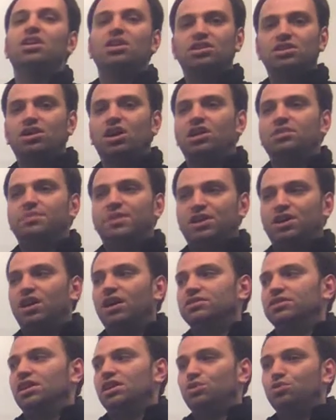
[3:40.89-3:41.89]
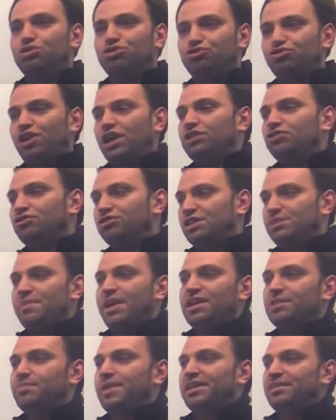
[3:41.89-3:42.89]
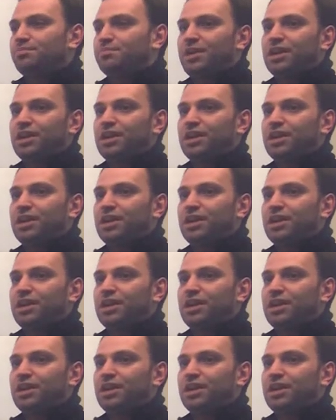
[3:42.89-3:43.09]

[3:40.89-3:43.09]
not because it would genuinely make